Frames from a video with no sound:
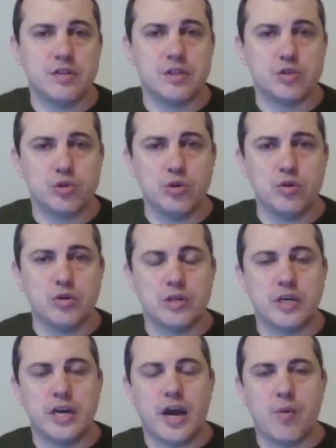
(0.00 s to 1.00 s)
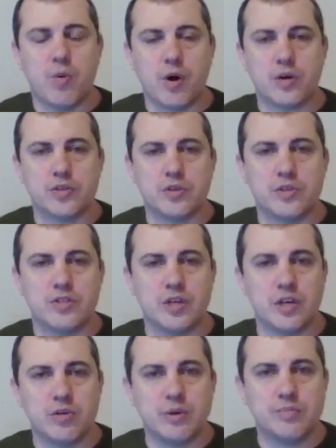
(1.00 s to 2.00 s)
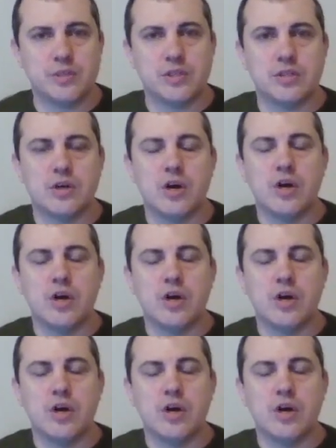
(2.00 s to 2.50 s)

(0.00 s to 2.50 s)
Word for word: the Tor network. So it's an encrypted